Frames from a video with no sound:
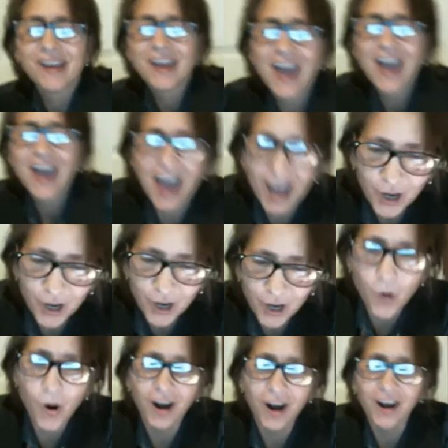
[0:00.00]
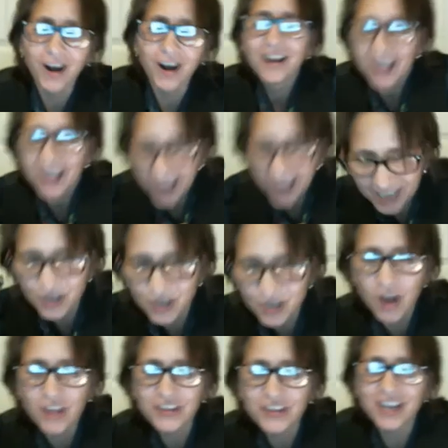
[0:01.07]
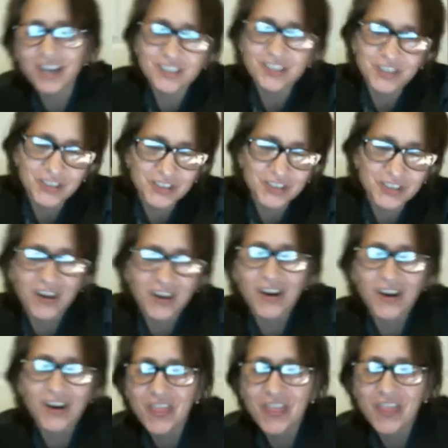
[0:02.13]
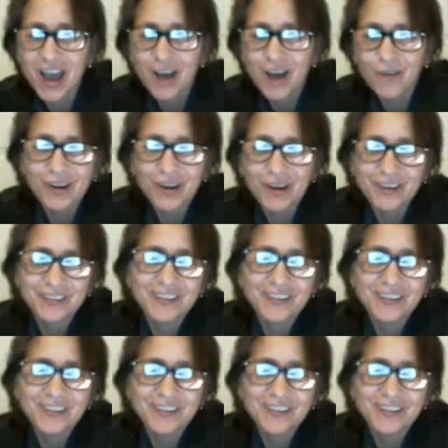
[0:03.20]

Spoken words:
Al Gore has all the answers on that one.